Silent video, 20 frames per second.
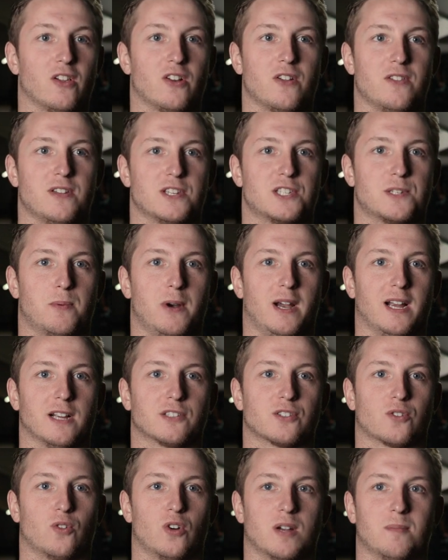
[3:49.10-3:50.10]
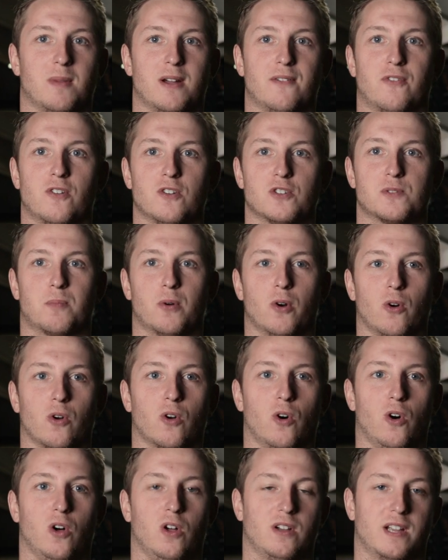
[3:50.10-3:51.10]
earlier this spring, scoring my first
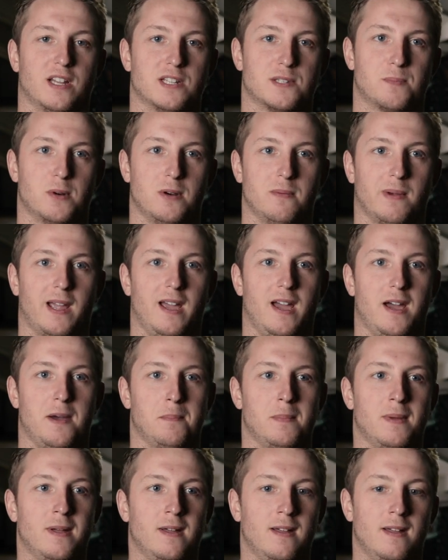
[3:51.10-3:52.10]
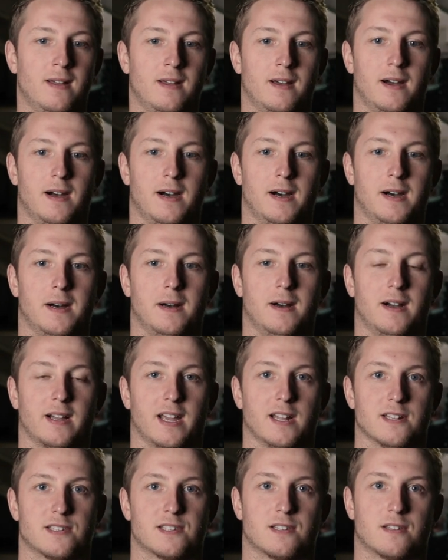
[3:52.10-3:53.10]
pro goal against Birmingham,
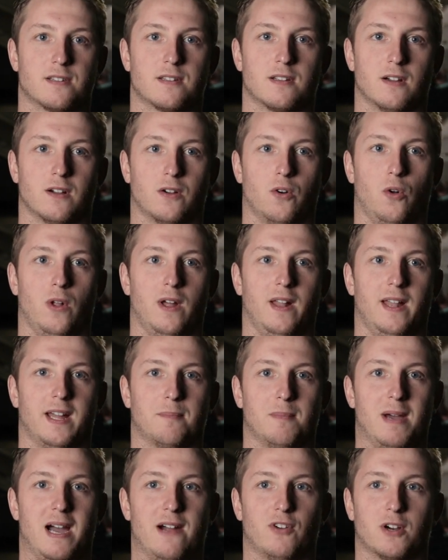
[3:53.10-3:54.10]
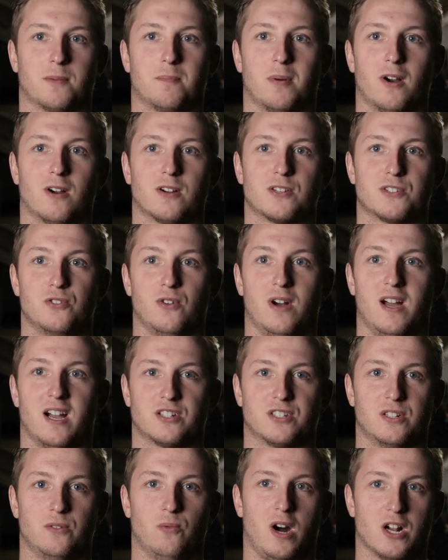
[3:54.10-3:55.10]
against a goalie like Maverick Parks, who I
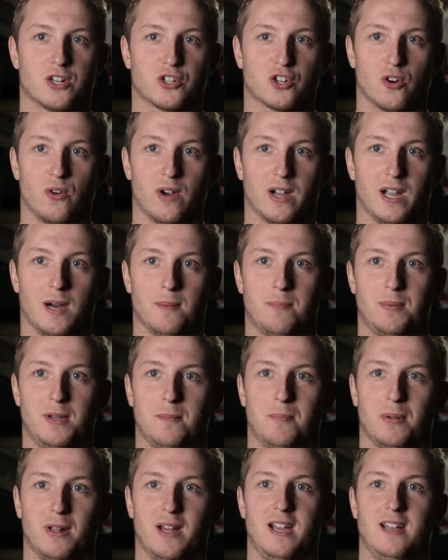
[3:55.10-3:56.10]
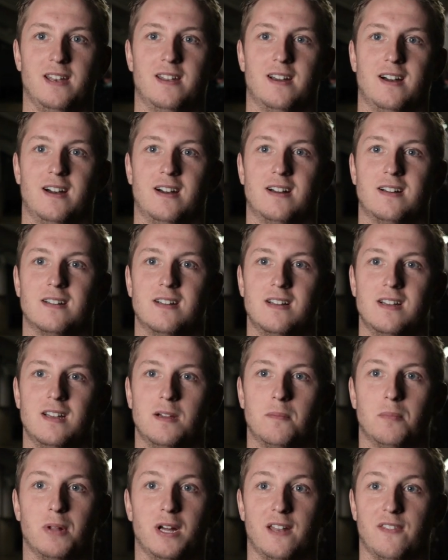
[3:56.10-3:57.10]
actually watched growing up. He played
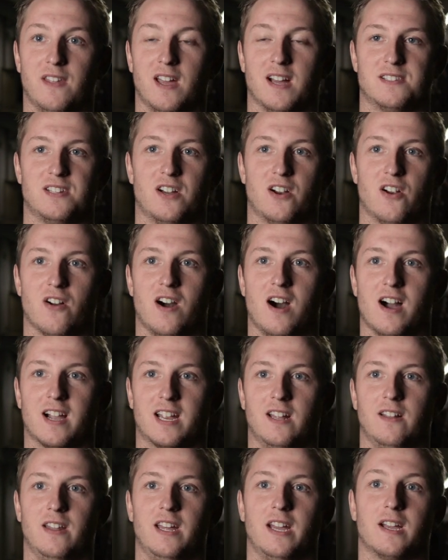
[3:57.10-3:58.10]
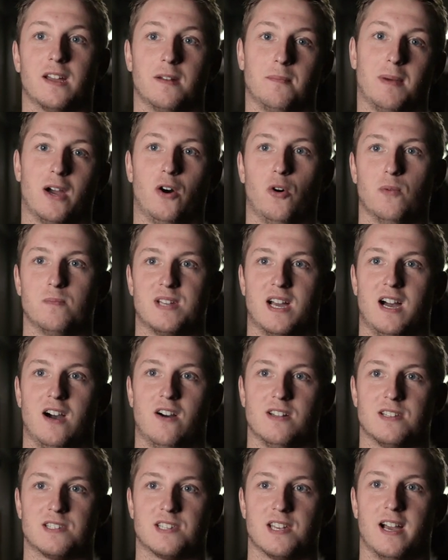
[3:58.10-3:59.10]
in the Ontario Hockey League in my
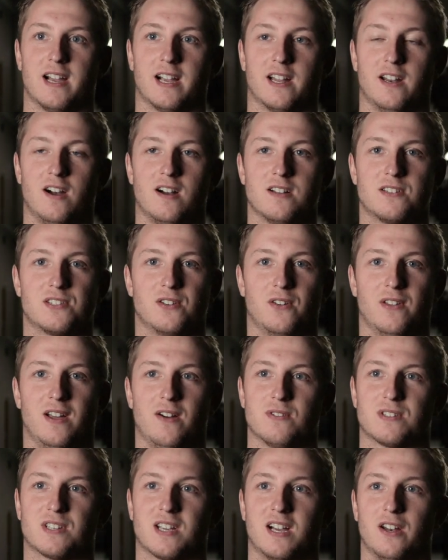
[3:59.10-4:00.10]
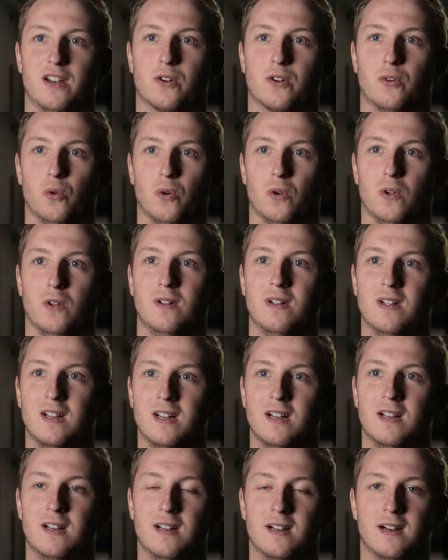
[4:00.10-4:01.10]
hometown in Saginaw, so that was of cool.
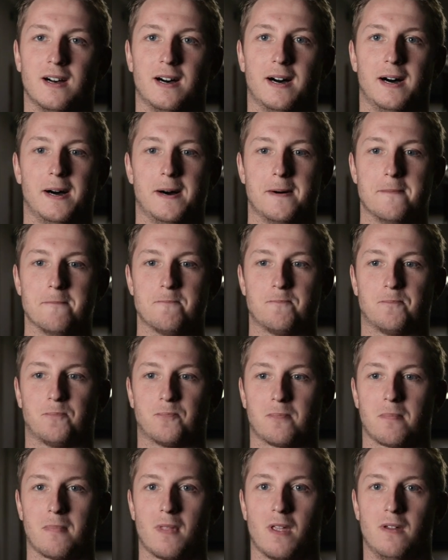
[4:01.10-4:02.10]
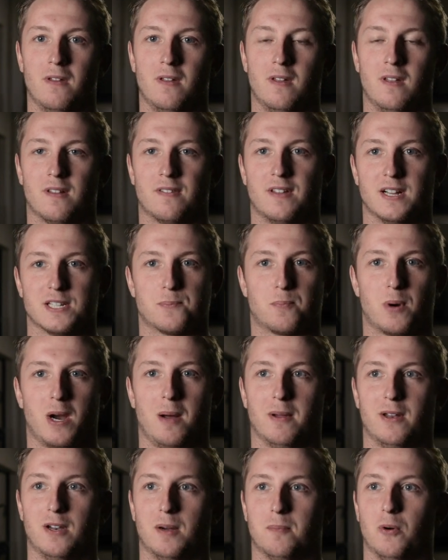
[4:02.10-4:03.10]
That's
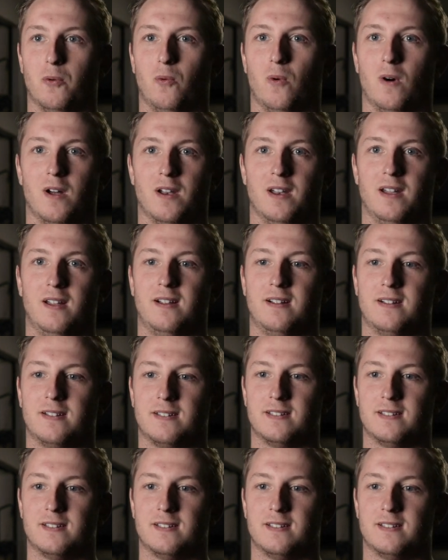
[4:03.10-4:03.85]
probably number one.